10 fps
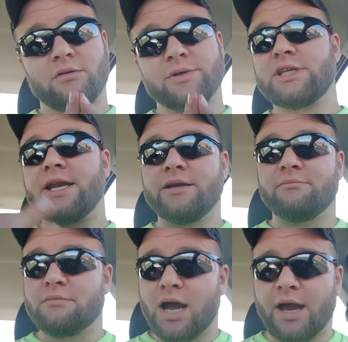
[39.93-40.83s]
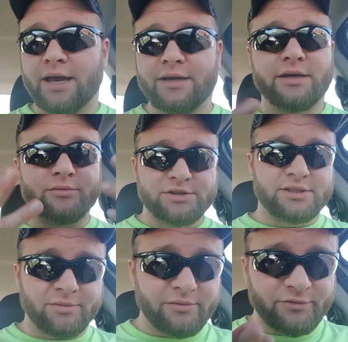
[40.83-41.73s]
Which I didn't mind. Anyone
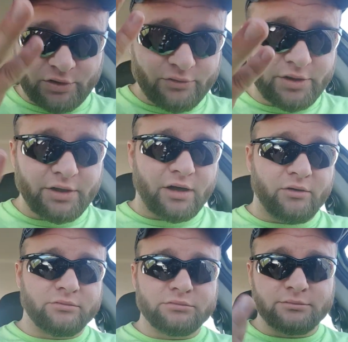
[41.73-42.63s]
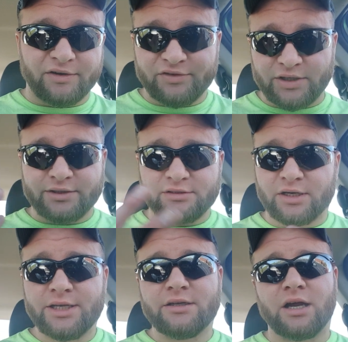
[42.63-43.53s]
see my review, you know, my feelings
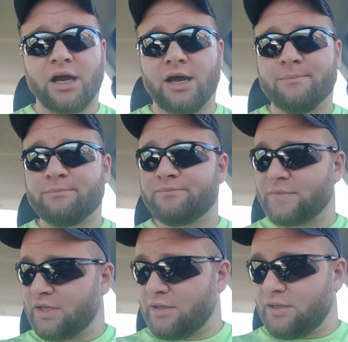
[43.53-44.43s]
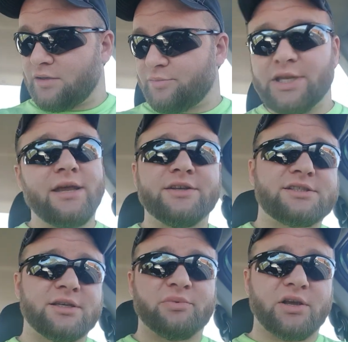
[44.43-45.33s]
on it. But yeah,
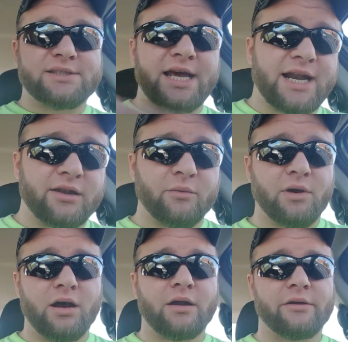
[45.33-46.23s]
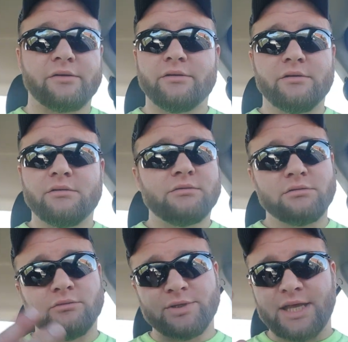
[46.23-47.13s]
this thing blows that out of the water.
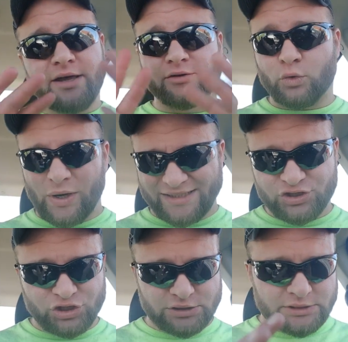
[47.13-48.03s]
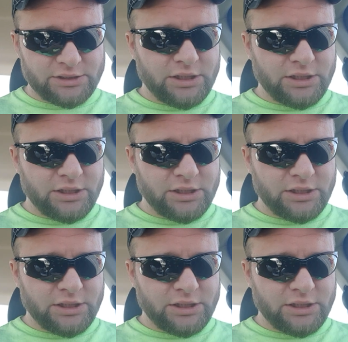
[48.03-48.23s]
Without a question.